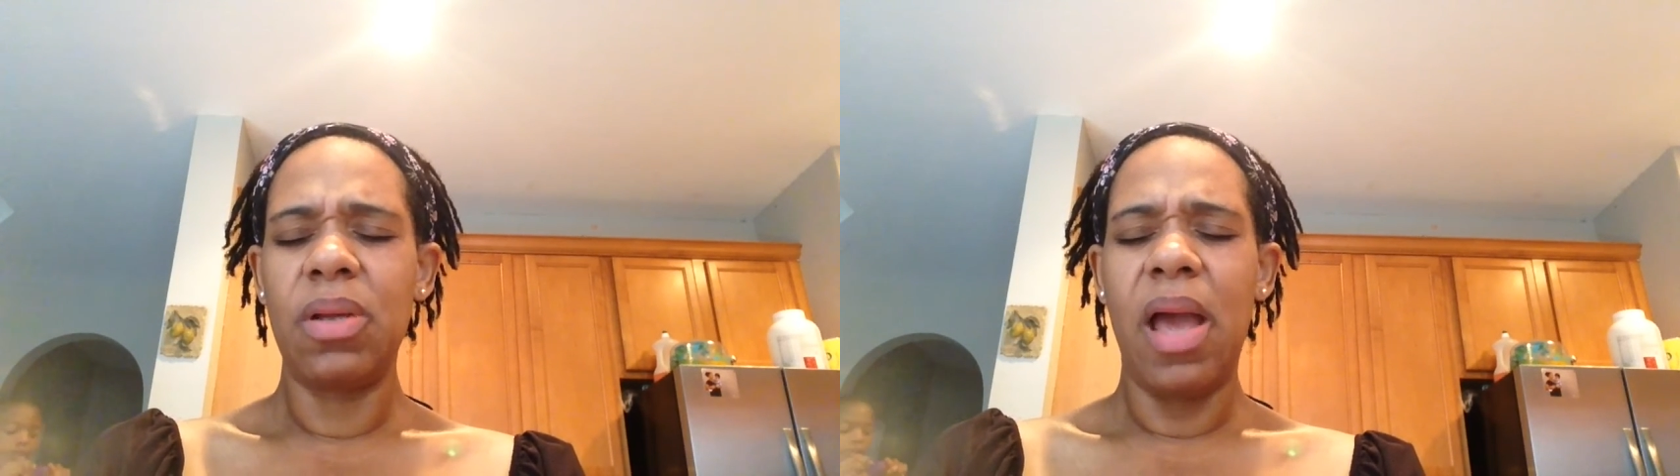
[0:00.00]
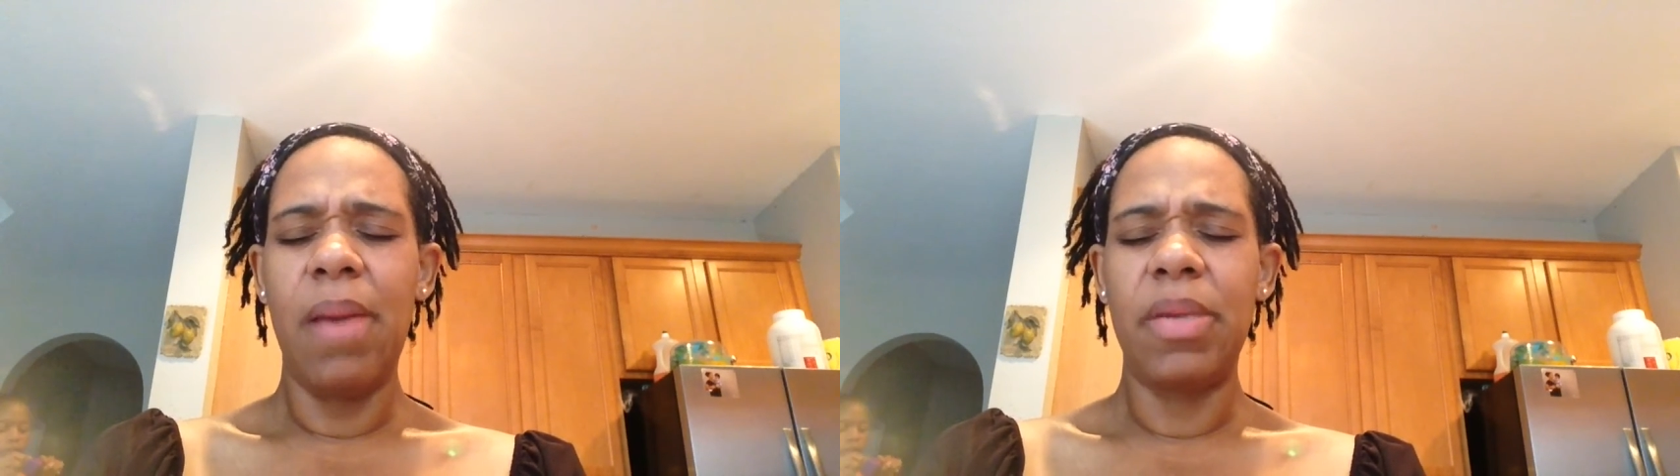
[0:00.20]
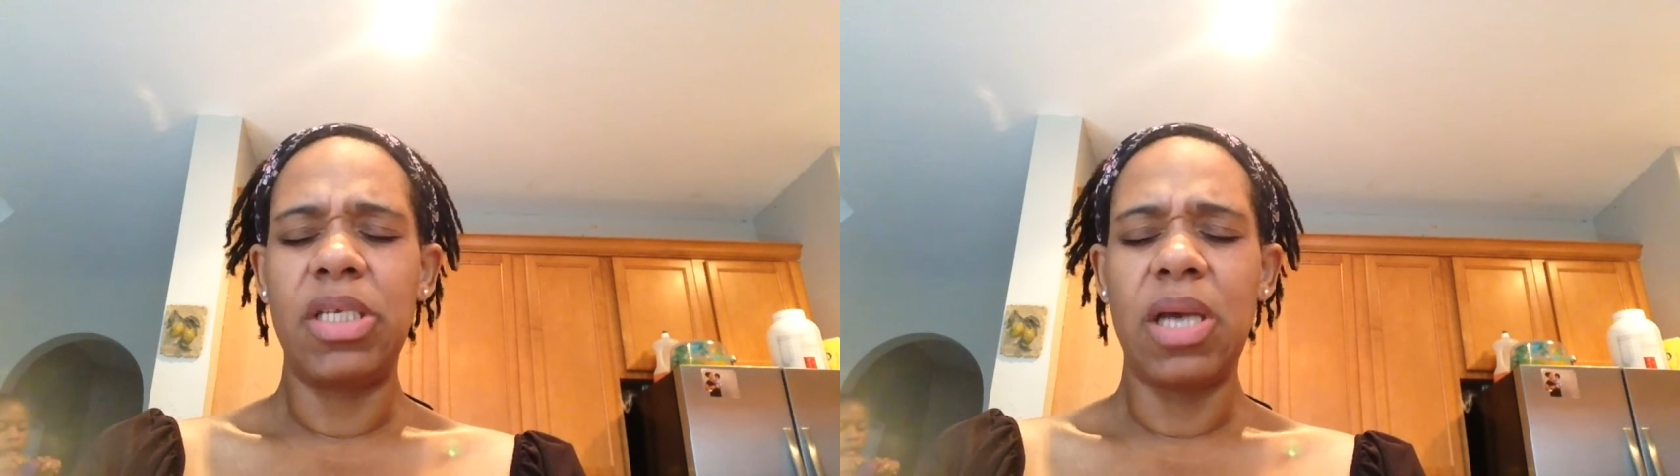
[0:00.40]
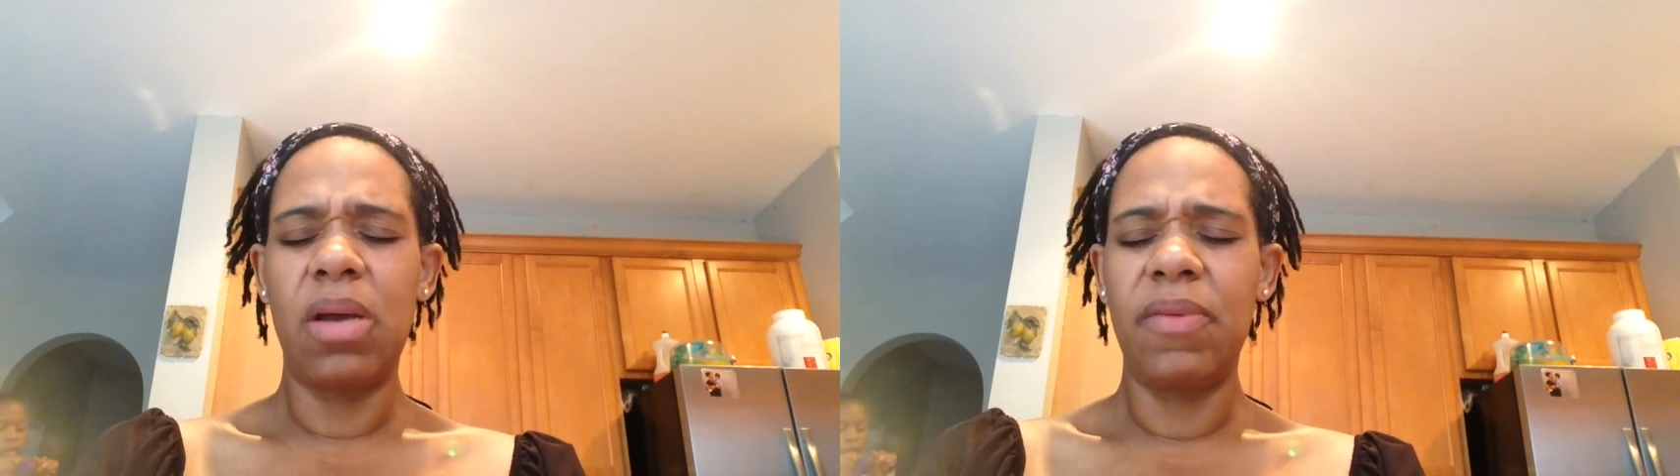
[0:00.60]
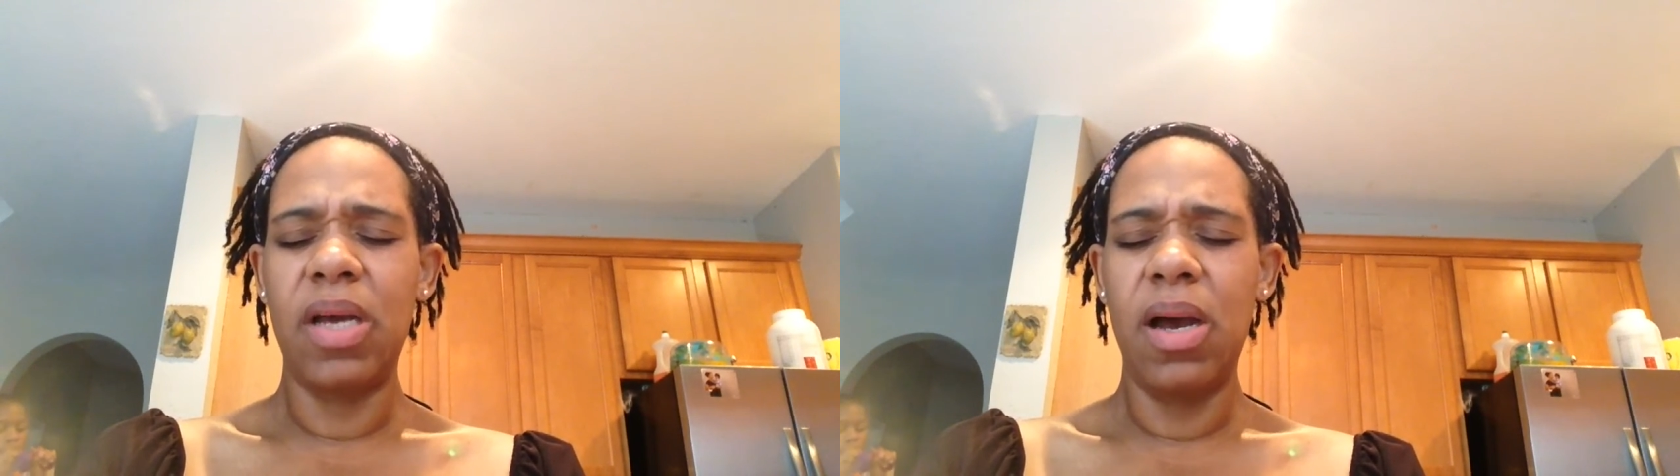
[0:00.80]
I am a child
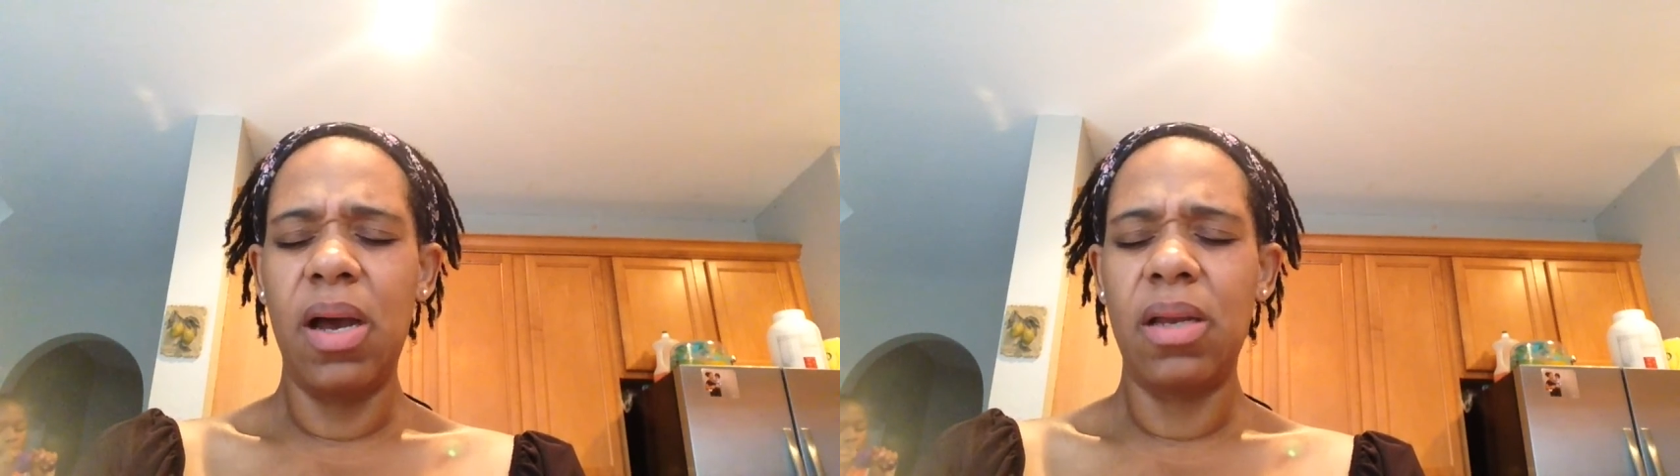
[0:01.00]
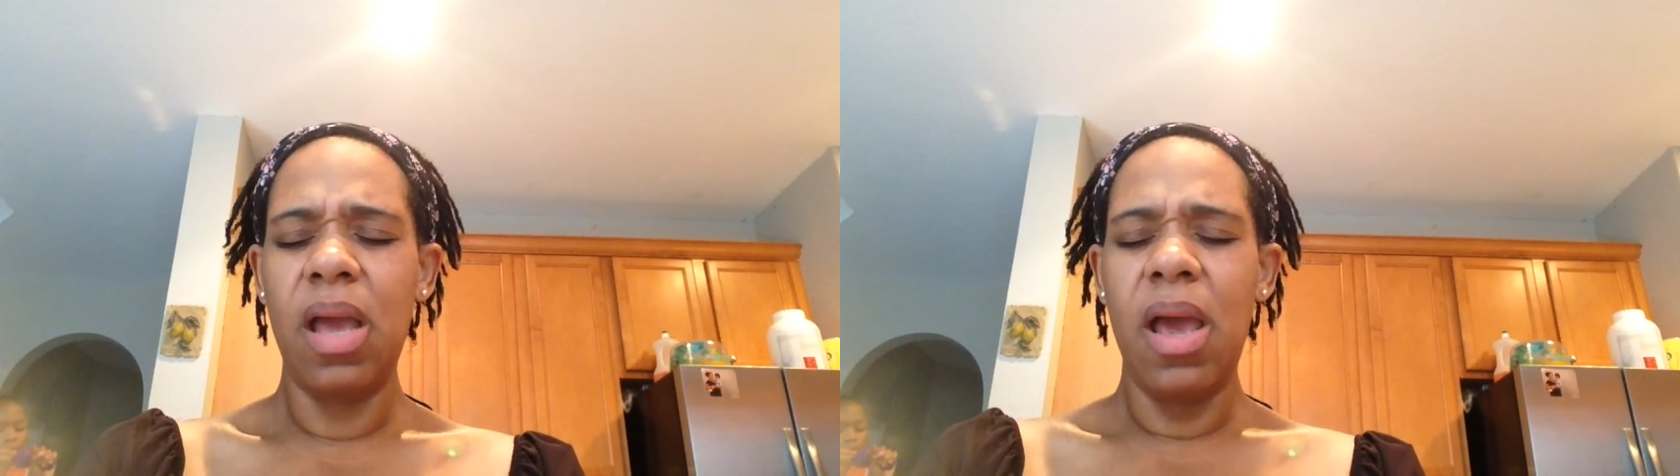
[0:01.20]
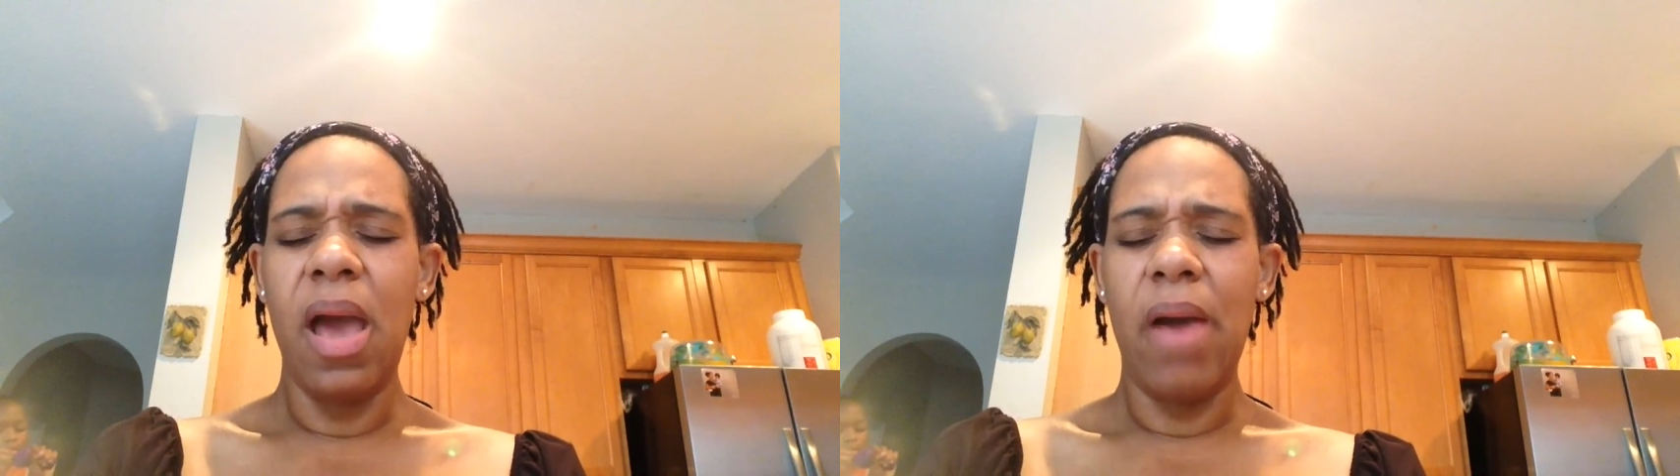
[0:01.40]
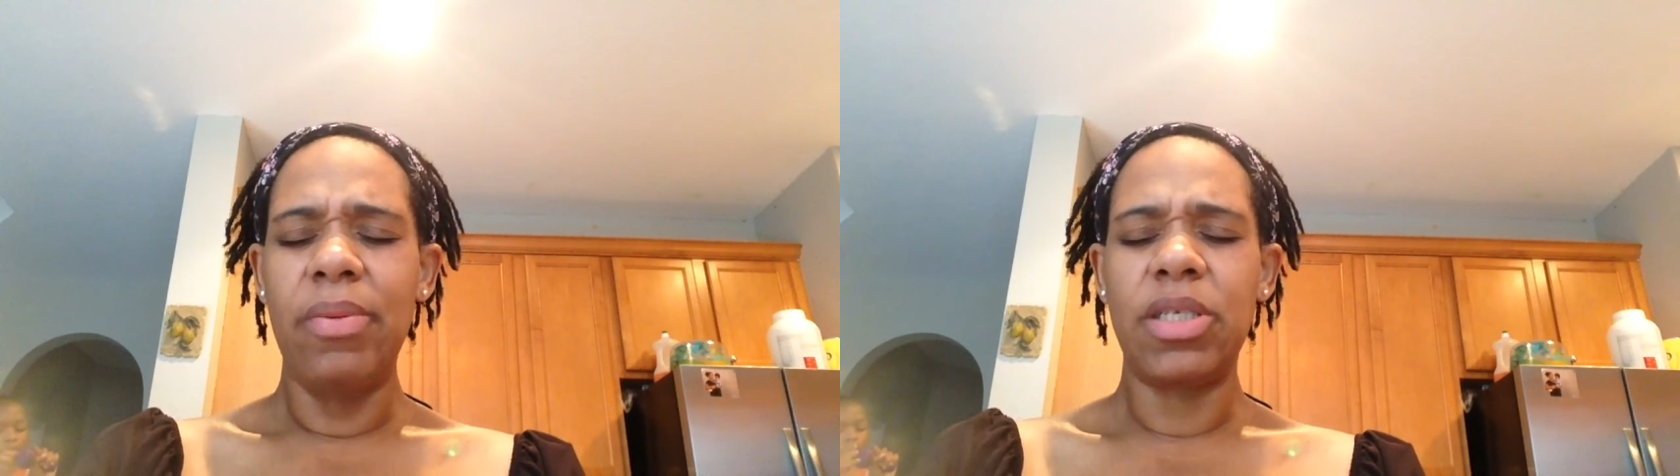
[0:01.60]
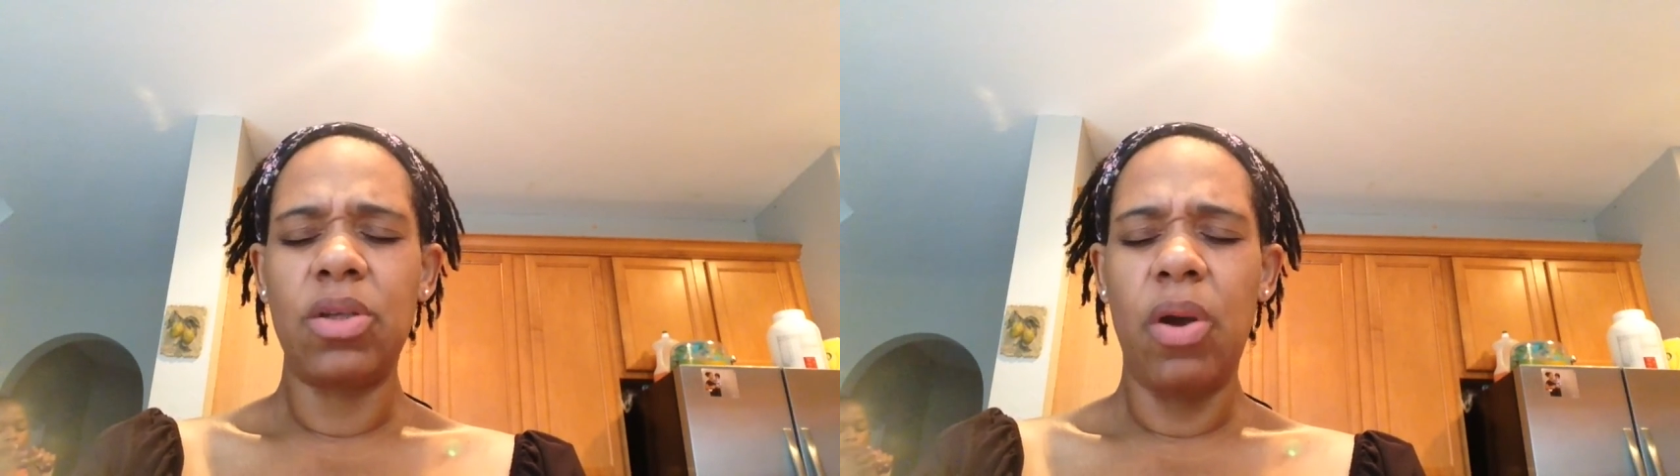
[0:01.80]
of God. I
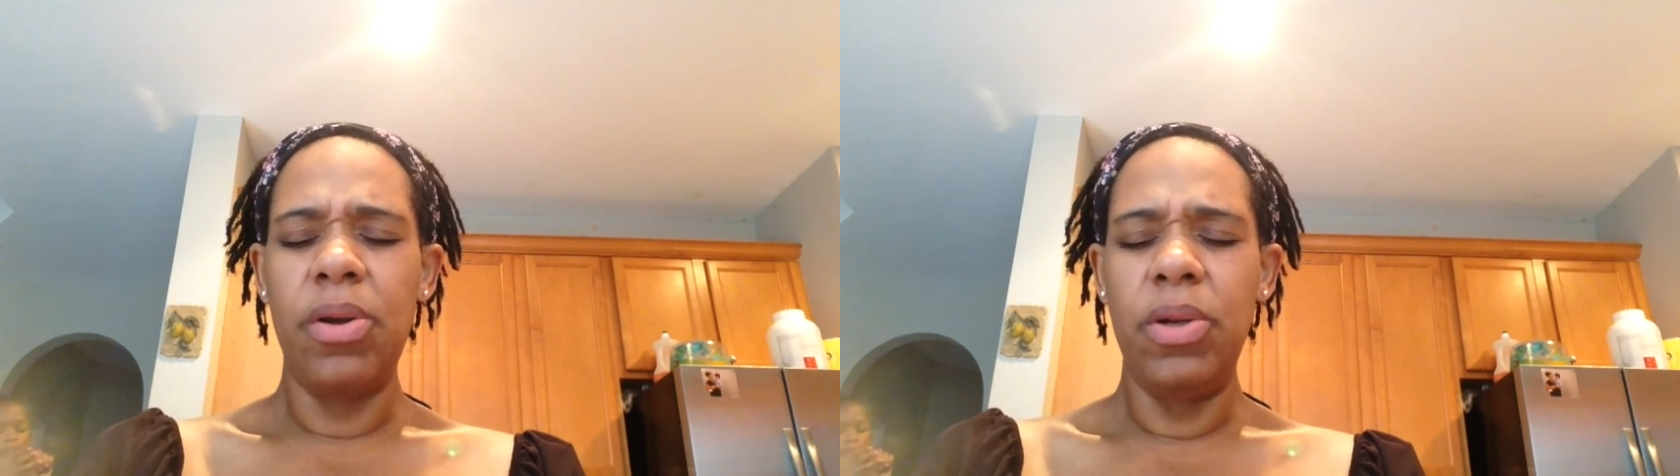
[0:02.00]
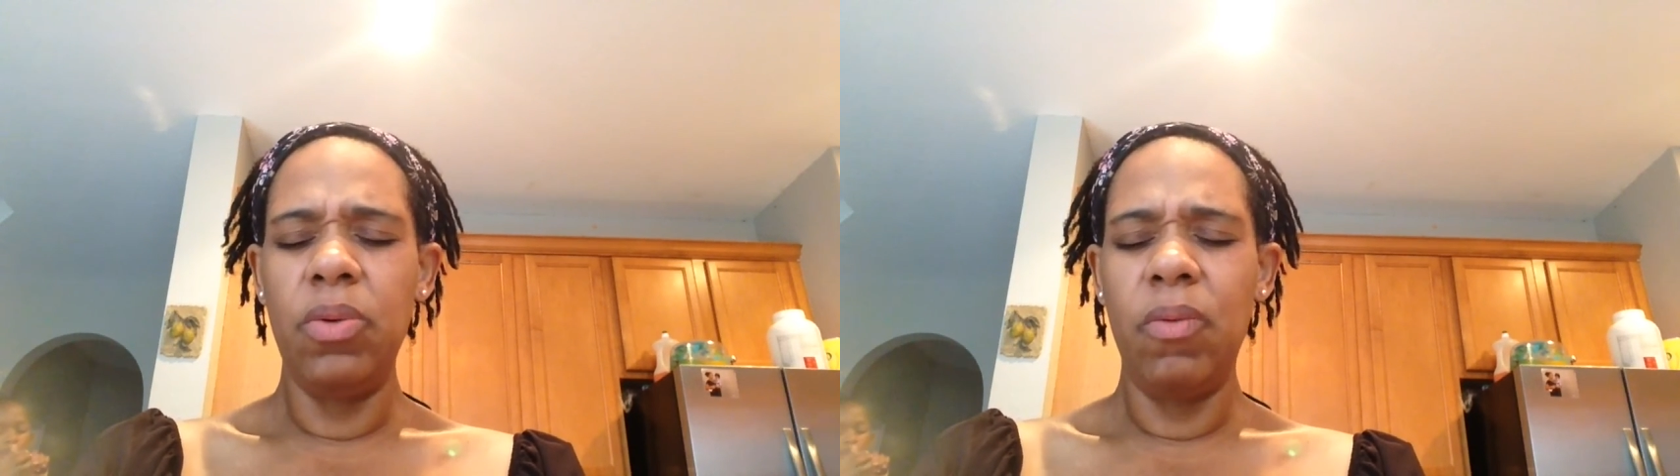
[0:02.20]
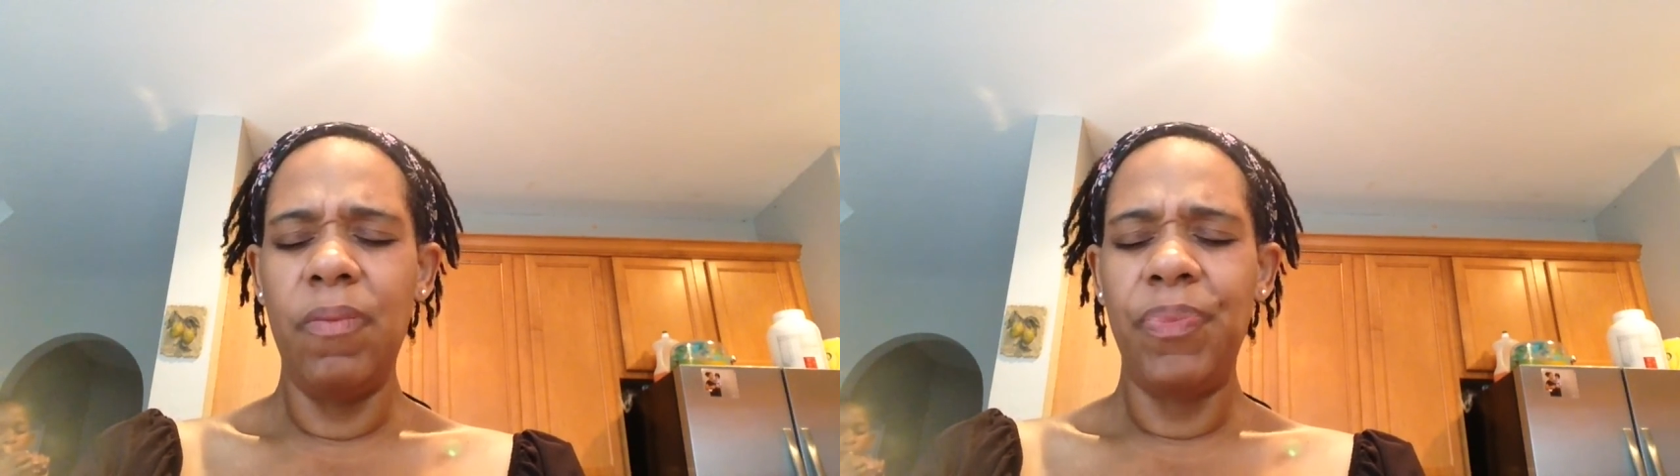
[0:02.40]
will start new.